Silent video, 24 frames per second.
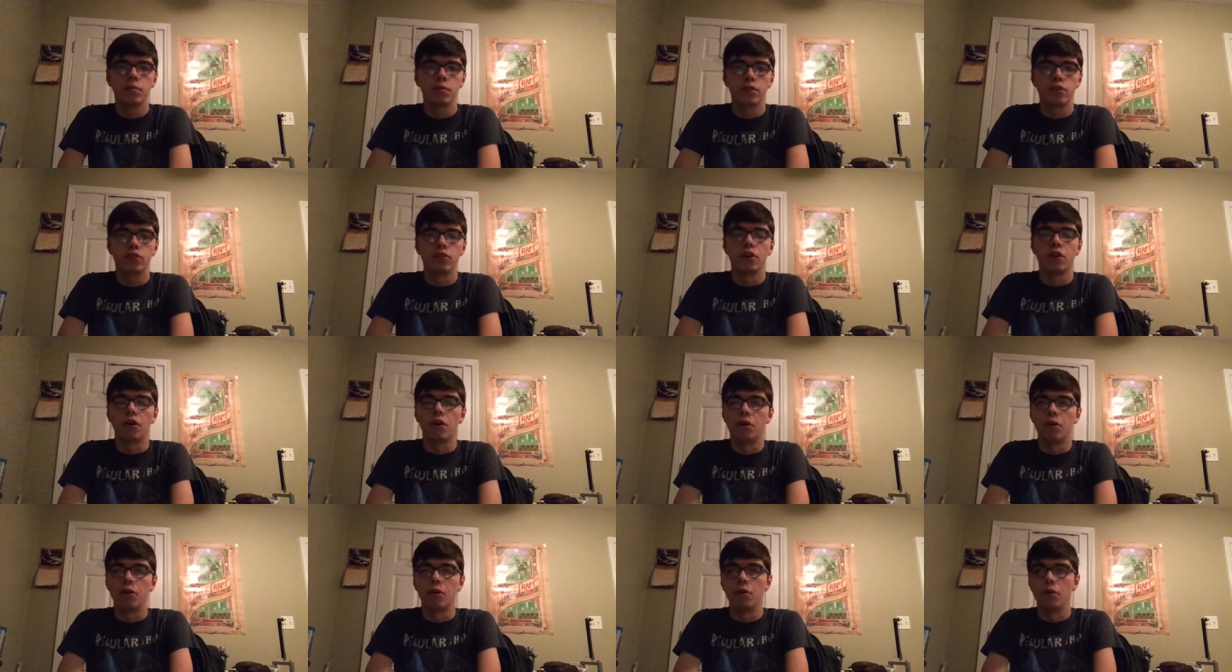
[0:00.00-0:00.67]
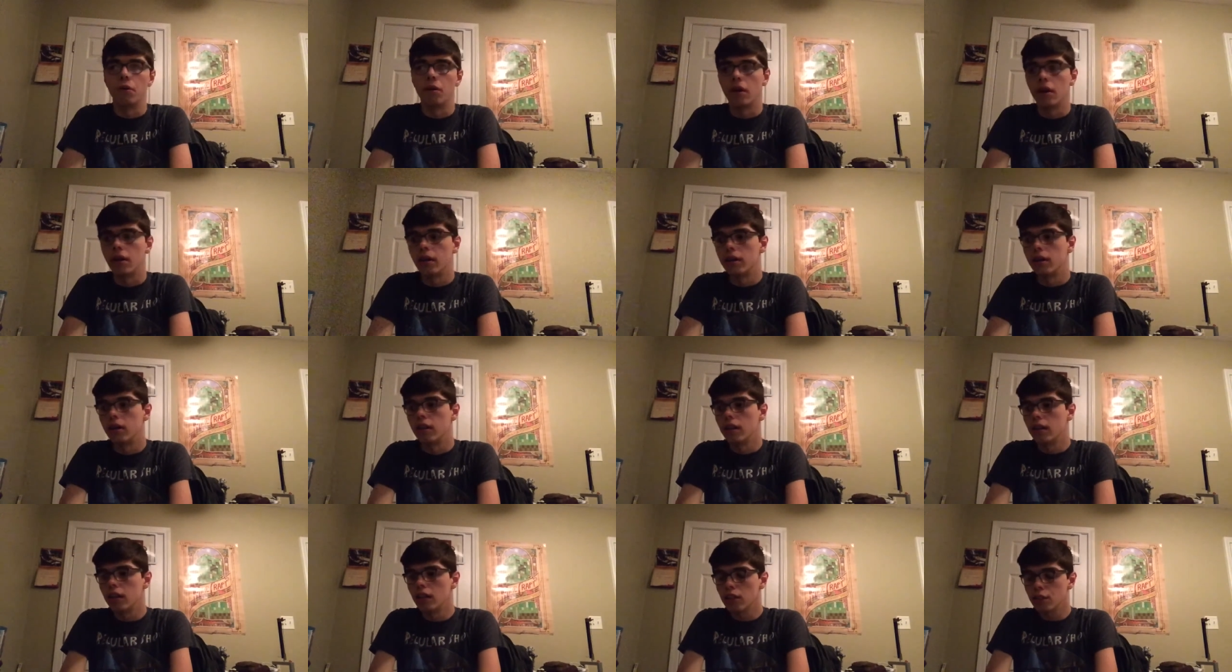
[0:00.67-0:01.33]
So,
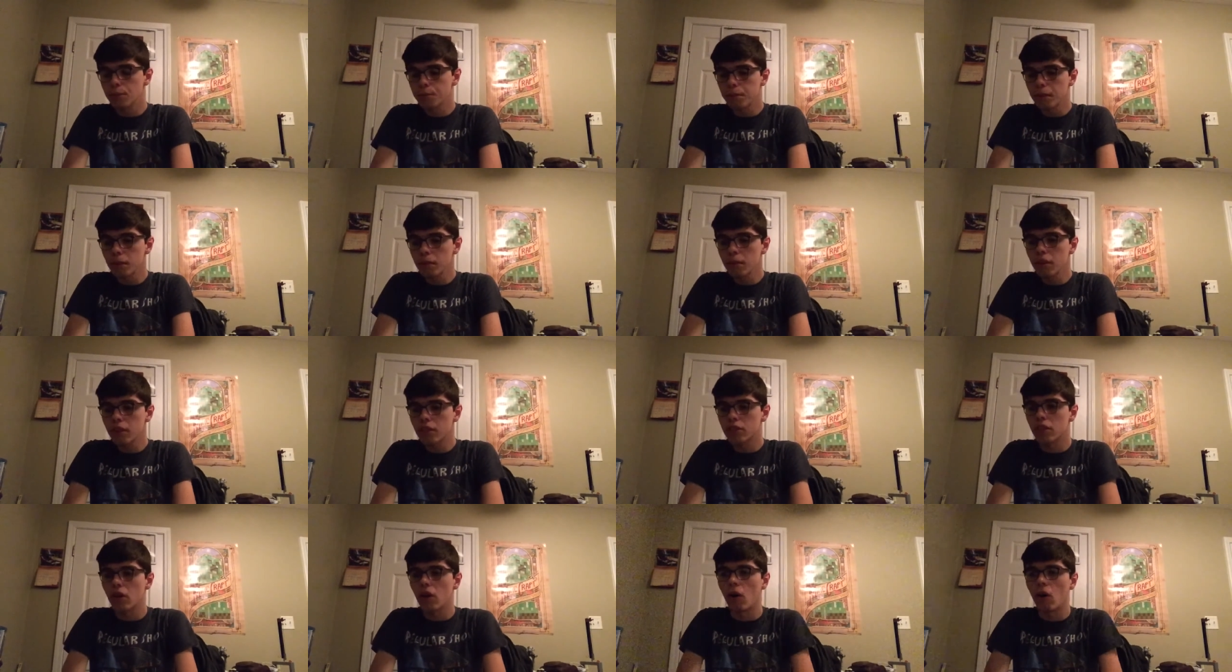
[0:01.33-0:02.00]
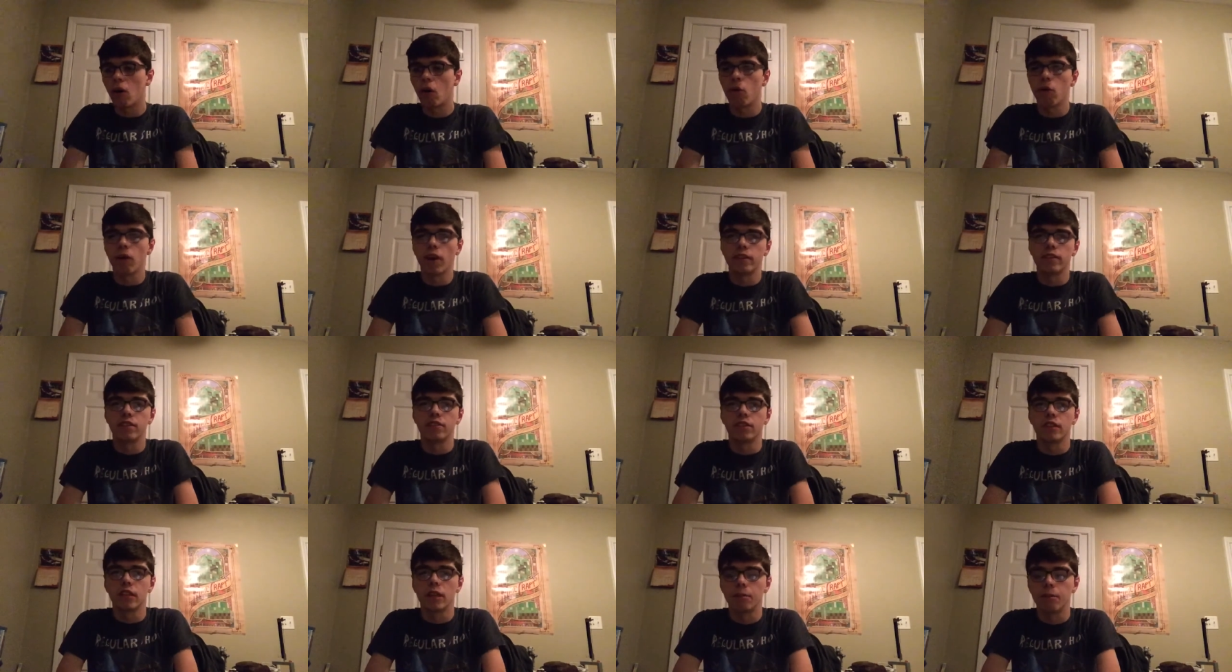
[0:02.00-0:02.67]
that's pretty much all I have
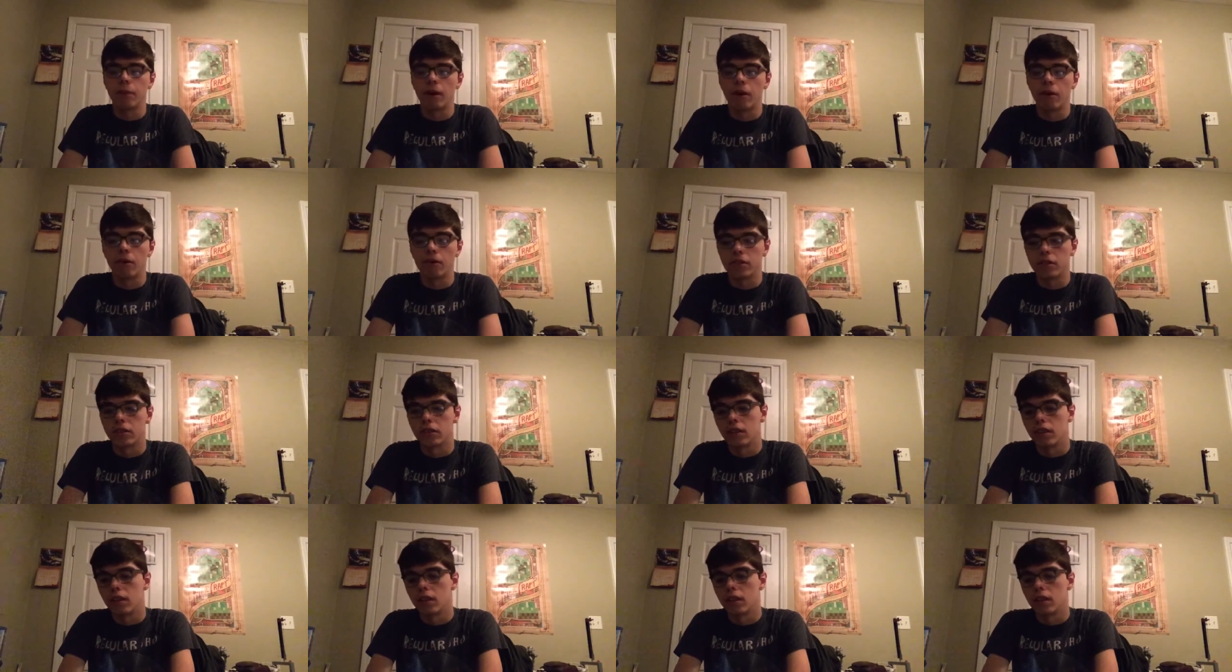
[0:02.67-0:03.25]
to say about